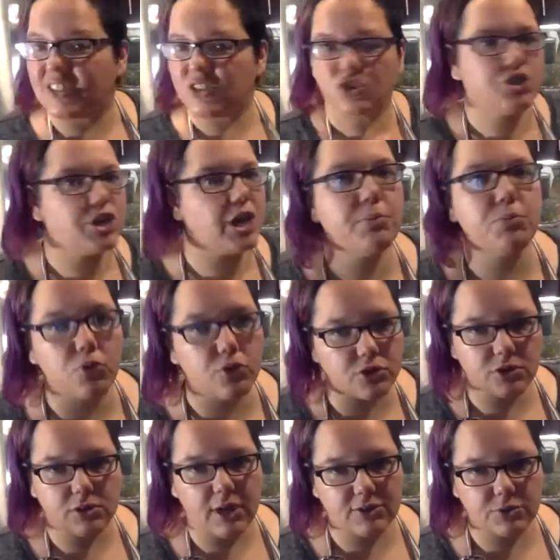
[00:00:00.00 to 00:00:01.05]
same
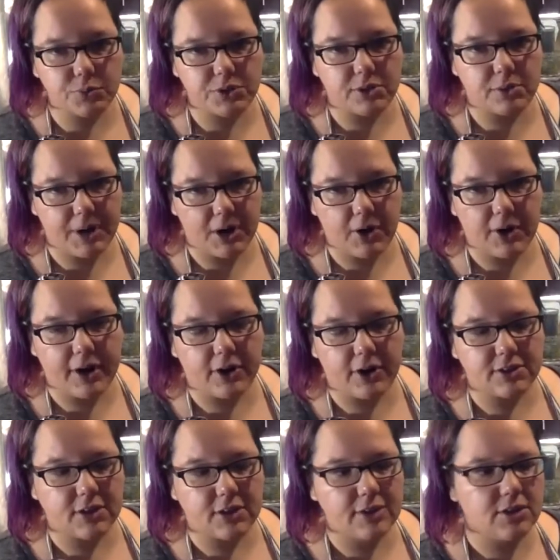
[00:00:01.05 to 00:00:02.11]
rules as with the marinara
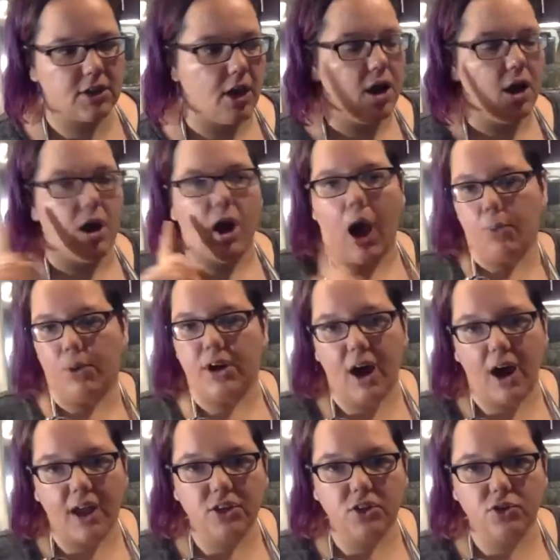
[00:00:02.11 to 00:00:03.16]
sauce. I would
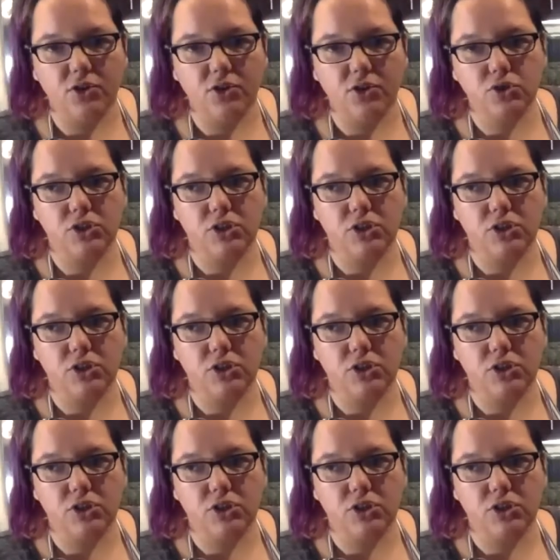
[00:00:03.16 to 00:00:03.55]
not use